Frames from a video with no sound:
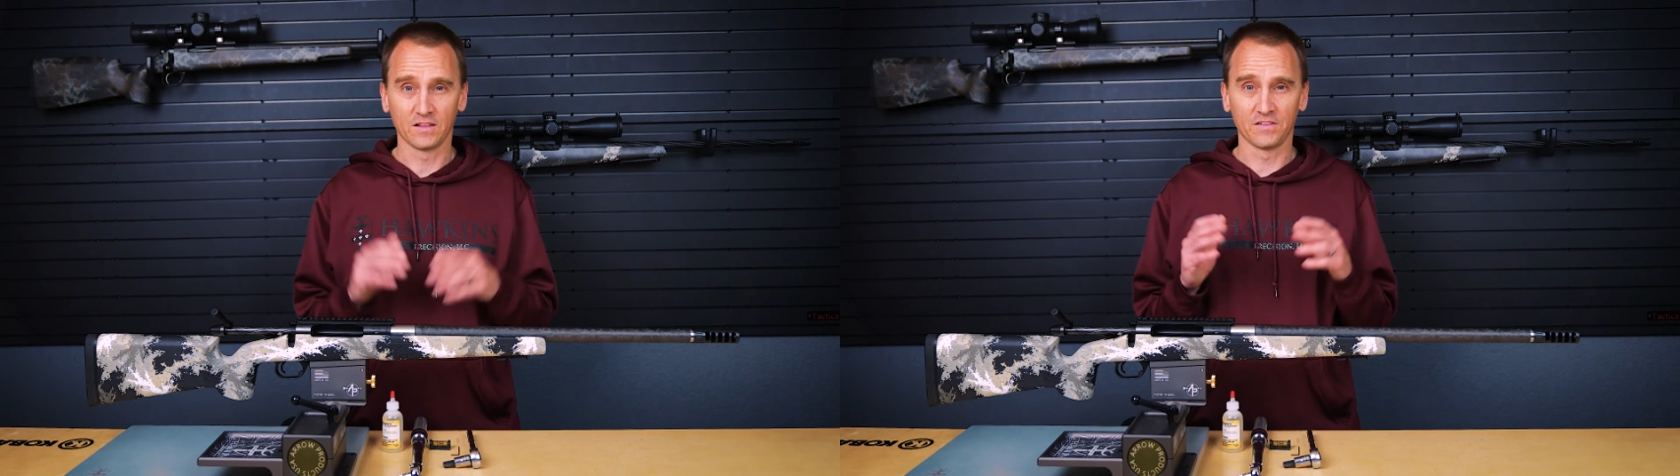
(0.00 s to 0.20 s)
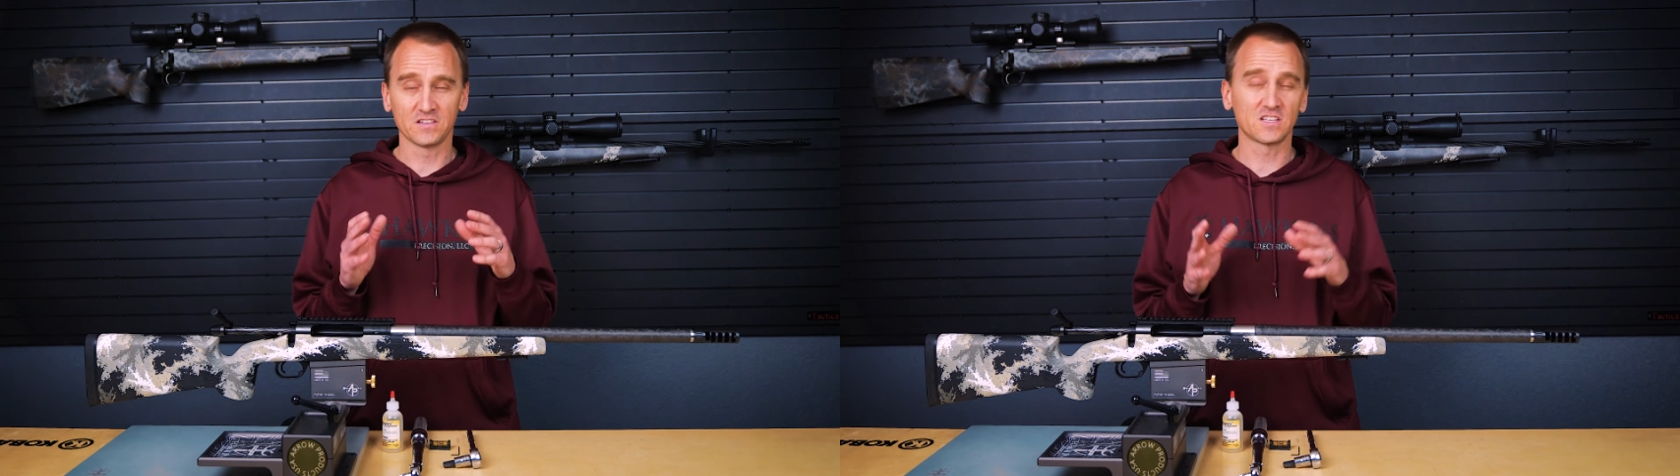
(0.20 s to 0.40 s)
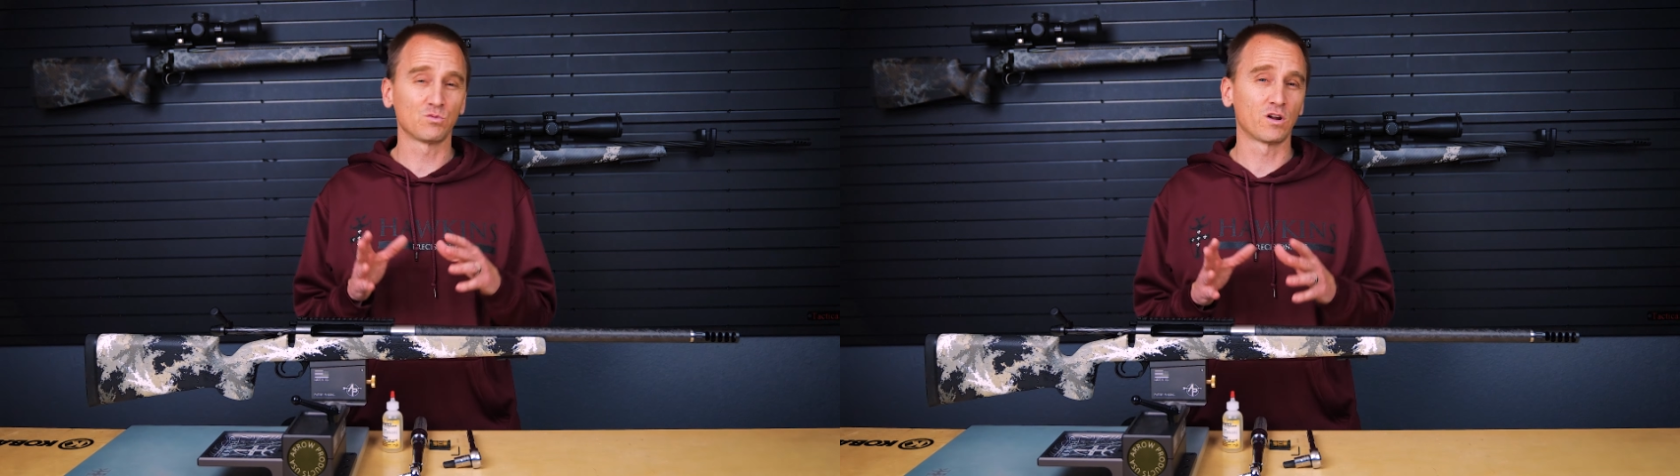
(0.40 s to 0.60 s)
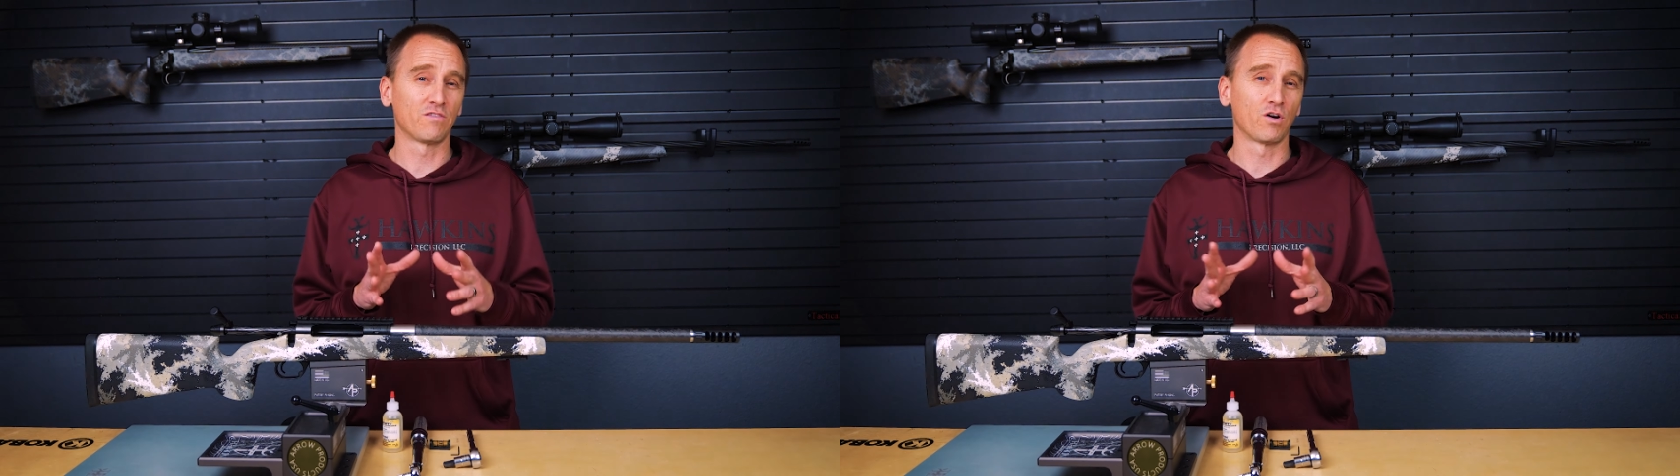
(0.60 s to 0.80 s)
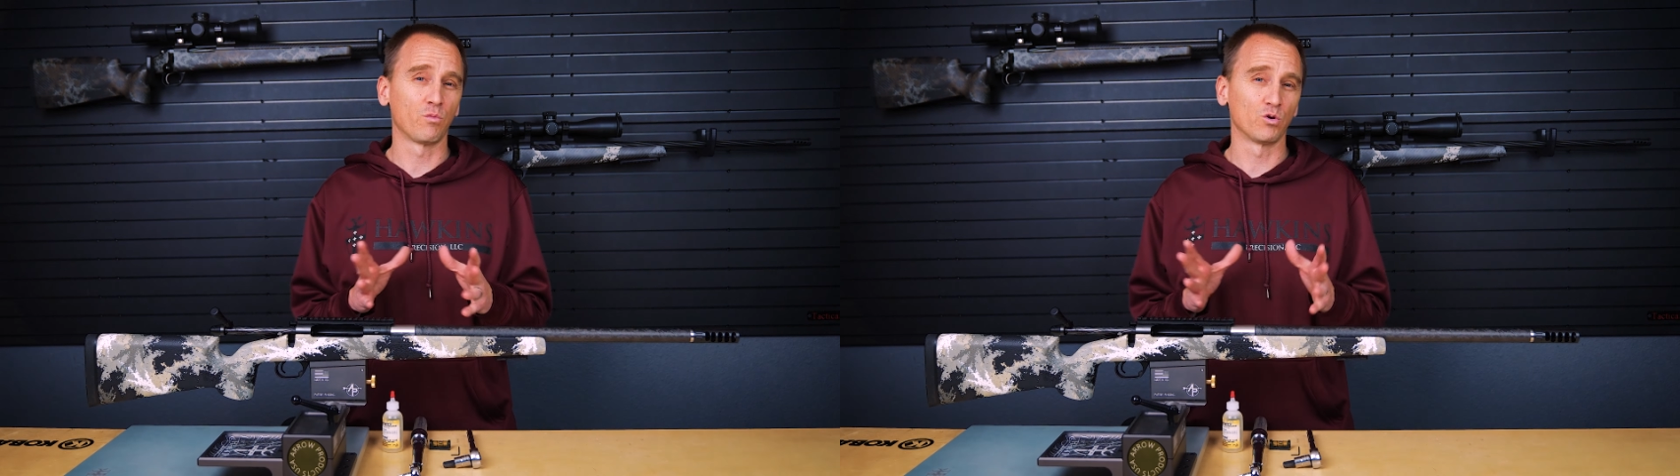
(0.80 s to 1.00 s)
Now, this is one of
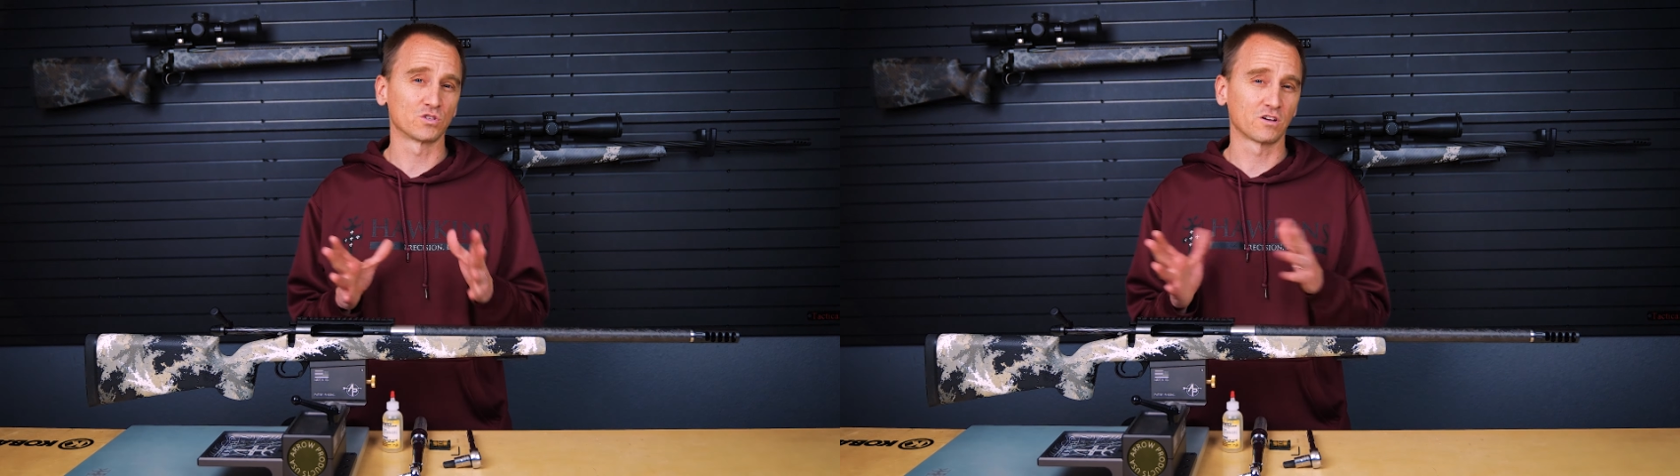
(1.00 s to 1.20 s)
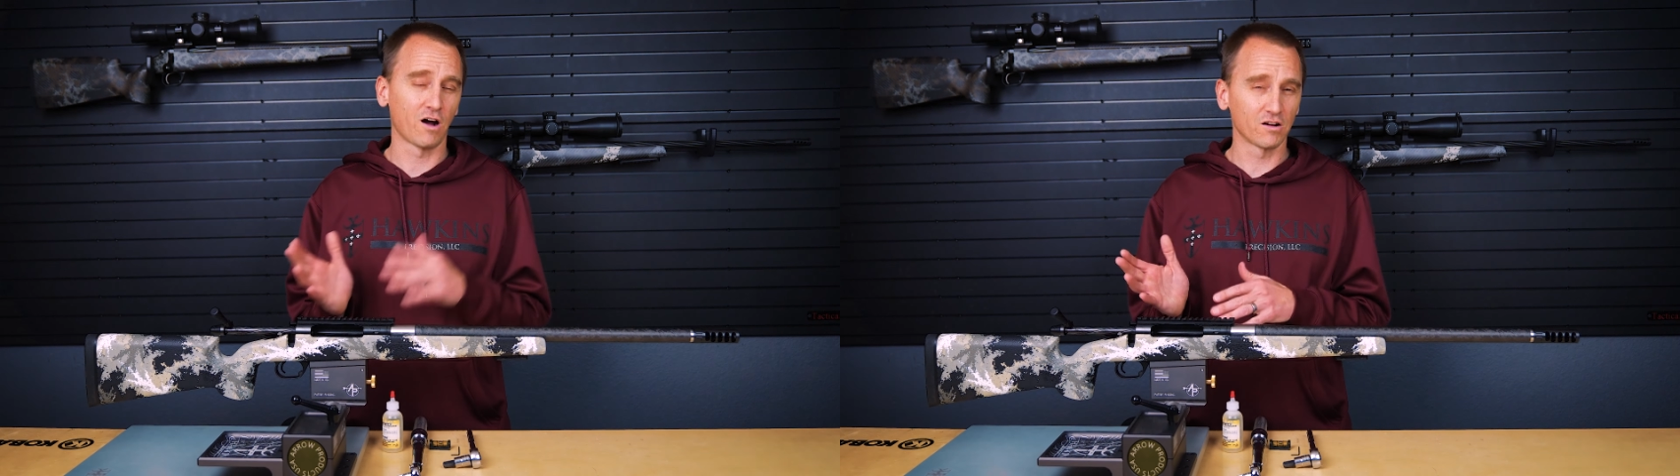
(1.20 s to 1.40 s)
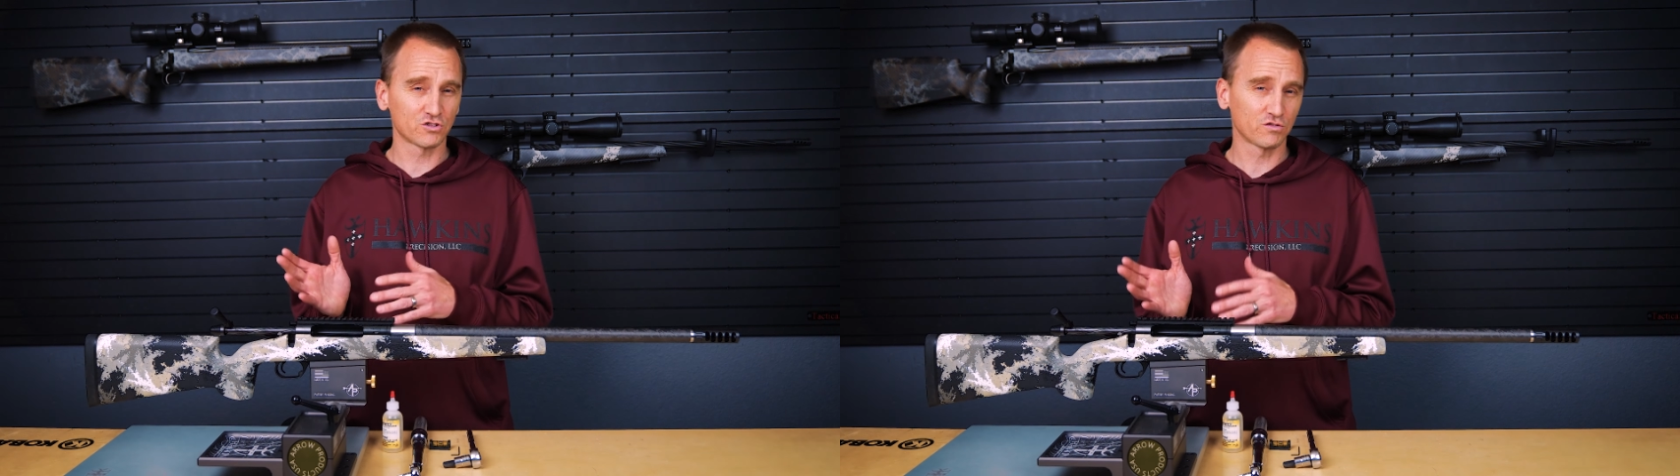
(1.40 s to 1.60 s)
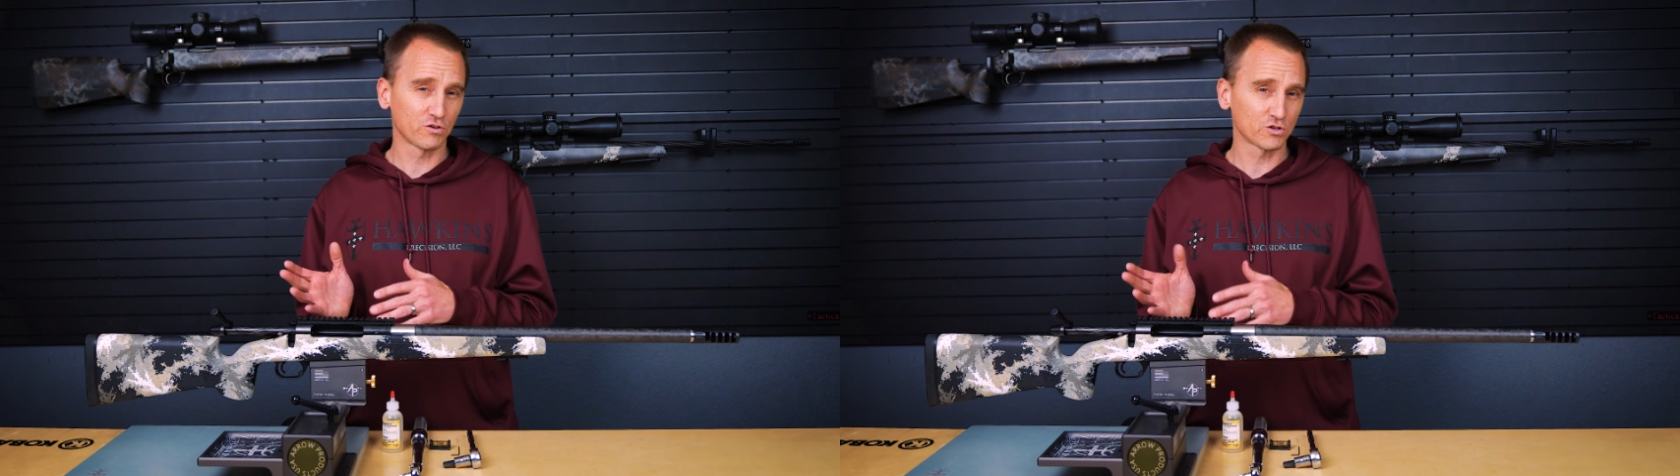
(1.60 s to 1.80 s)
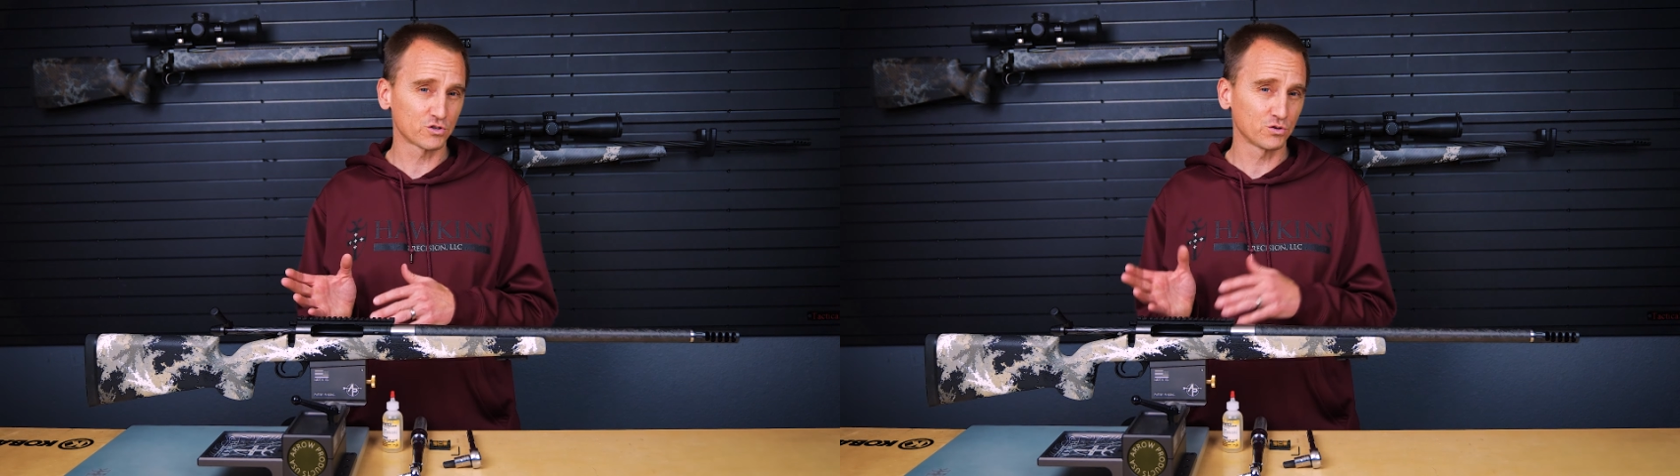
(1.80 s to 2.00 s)
our most
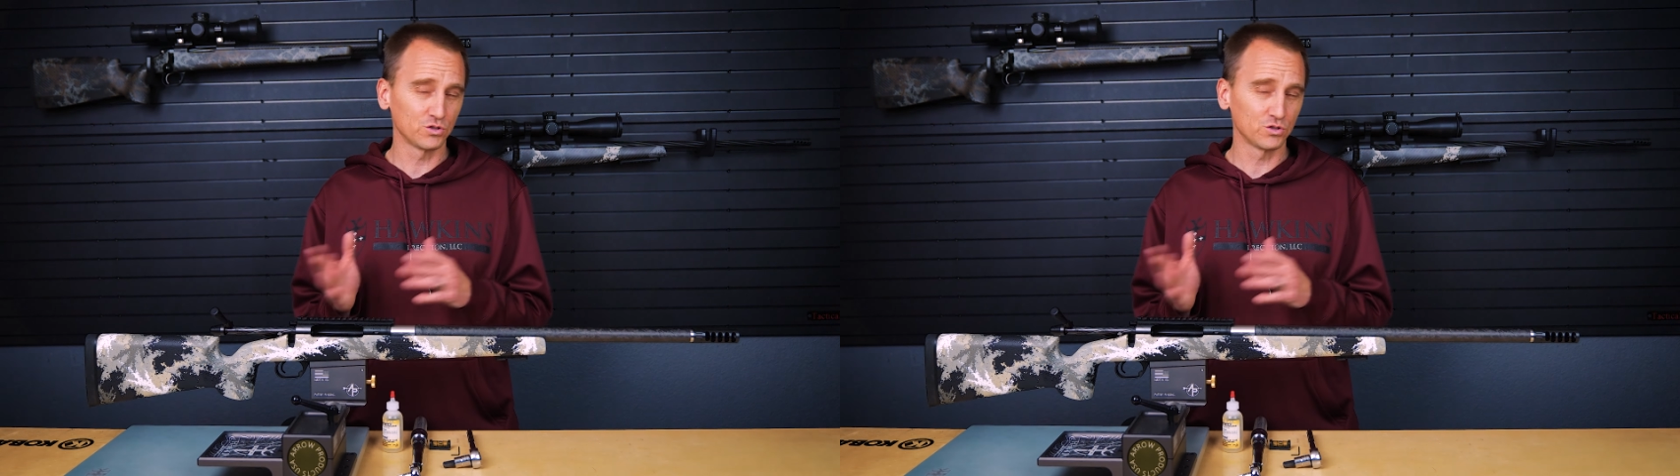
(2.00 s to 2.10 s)
controversial